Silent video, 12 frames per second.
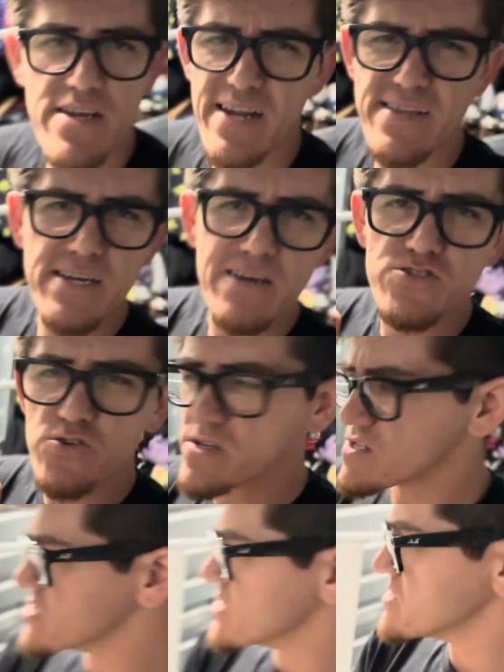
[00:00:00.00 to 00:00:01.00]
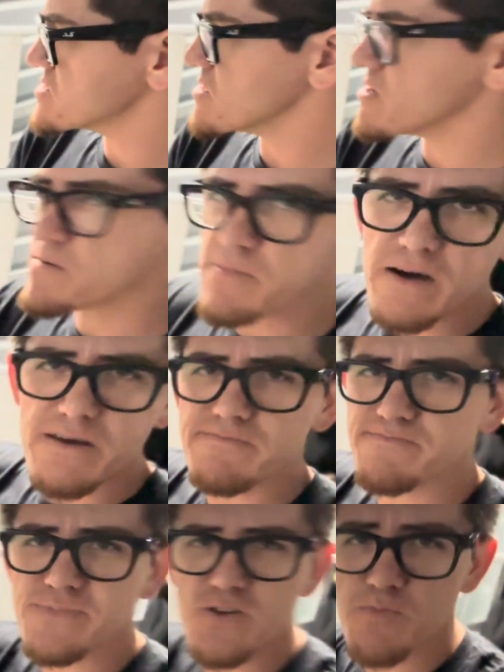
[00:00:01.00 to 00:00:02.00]
I think I showed it to you guys on my
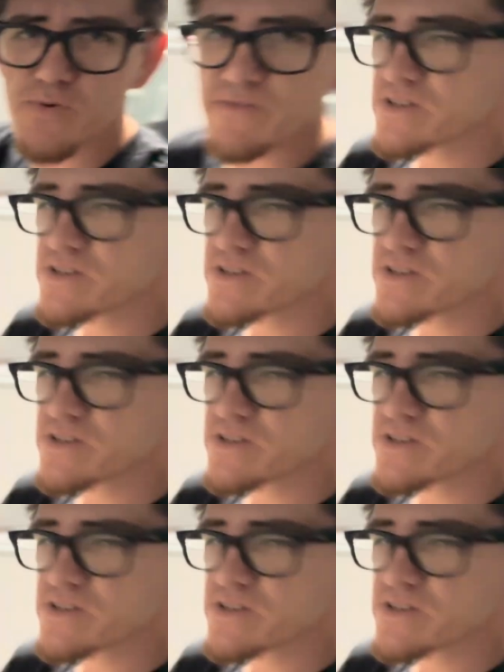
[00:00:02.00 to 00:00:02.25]
previous